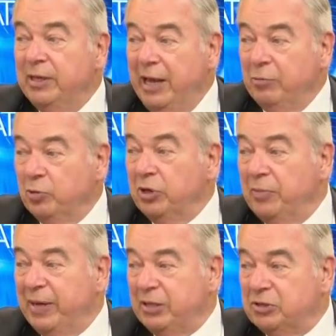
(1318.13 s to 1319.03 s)
And we're going to
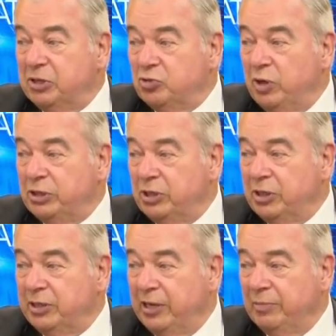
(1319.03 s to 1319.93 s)
make their situation
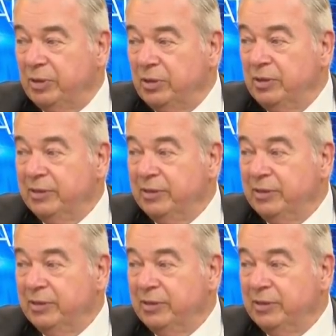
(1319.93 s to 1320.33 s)
untenable